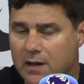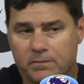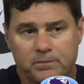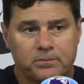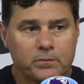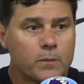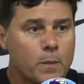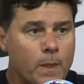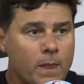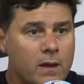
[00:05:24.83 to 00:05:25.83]

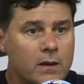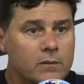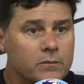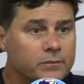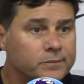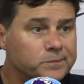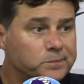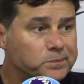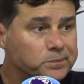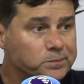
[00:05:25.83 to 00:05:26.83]
Okay, give us one question each,
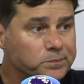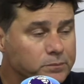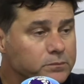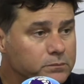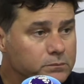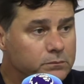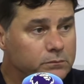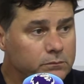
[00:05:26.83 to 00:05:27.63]
please, and I'll get around.